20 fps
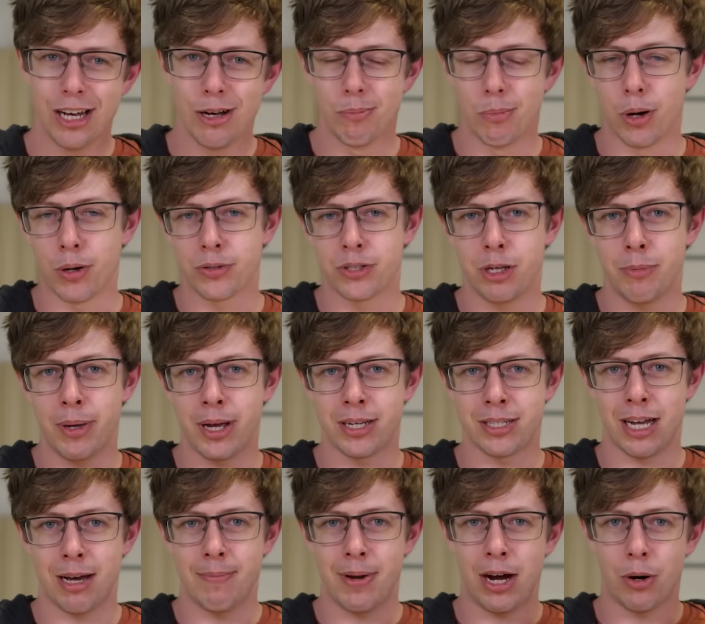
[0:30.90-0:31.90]
mostly because
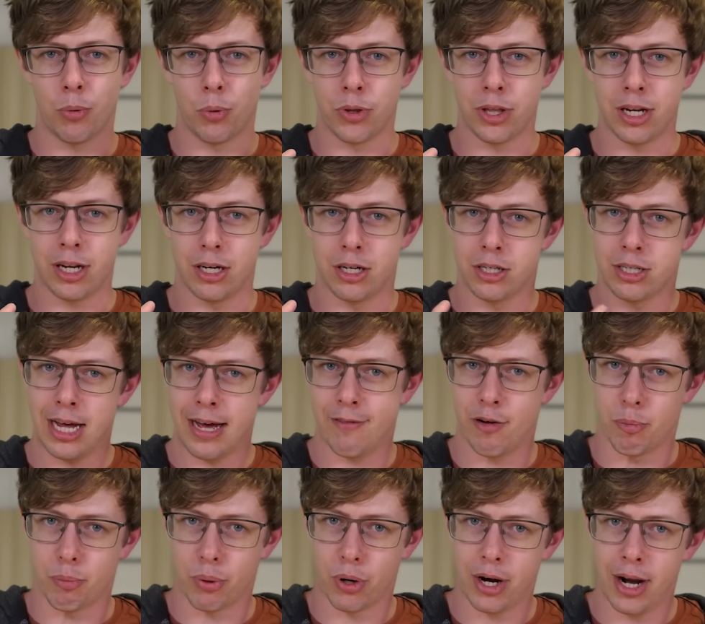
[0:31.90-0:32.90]
I'm not willing to just have a
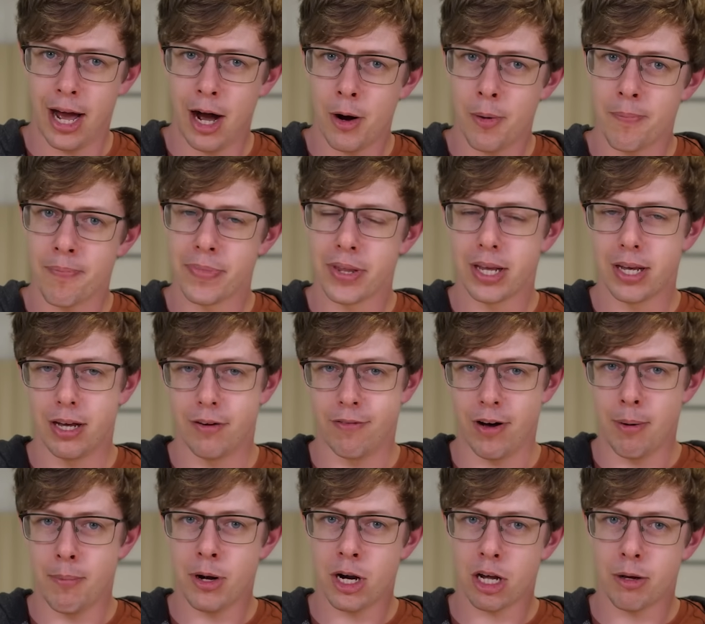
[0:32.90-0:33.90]
printout. If
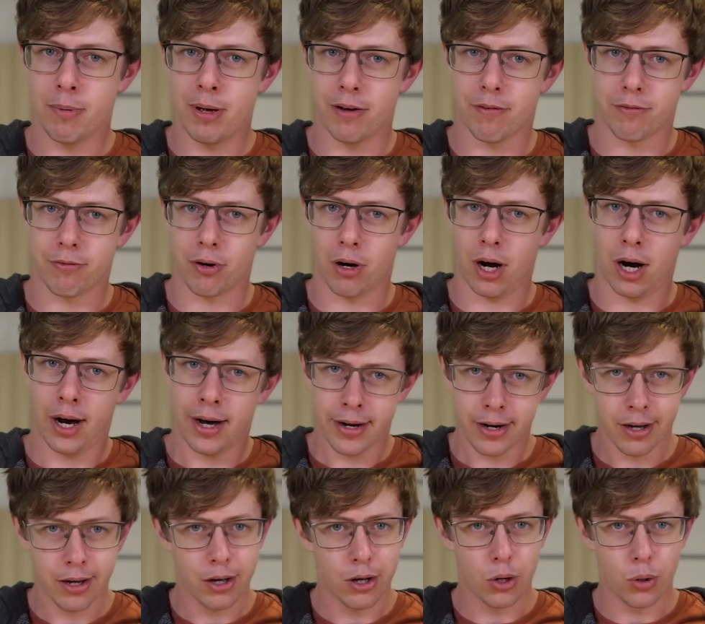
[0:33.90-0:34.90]
I'm gonna commit fraud,
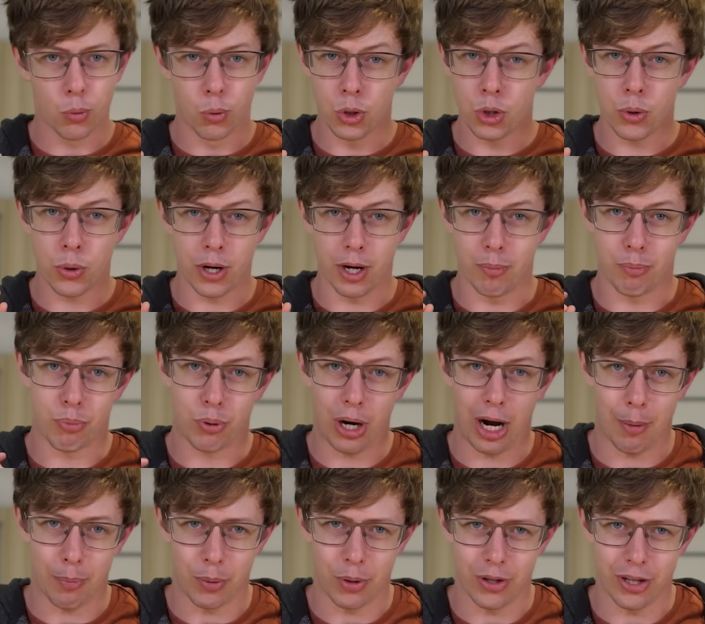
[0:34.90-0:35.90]
we're doing it
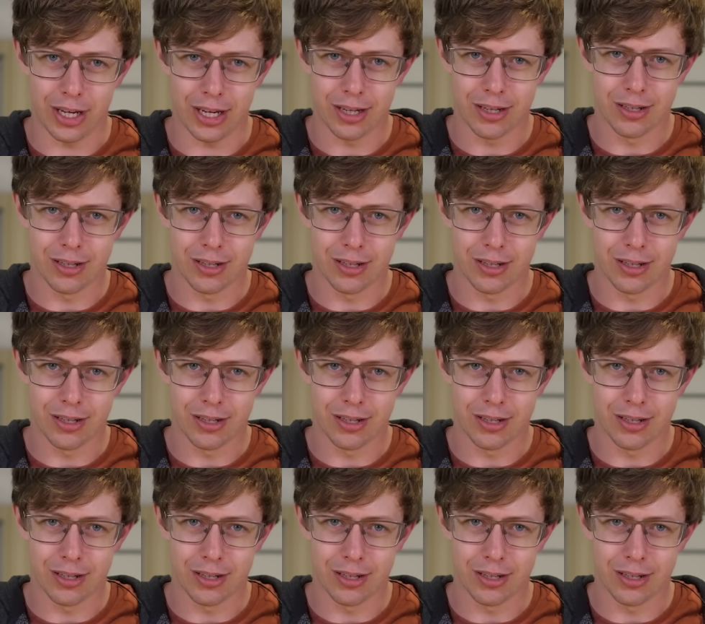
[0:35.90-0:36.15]
properly.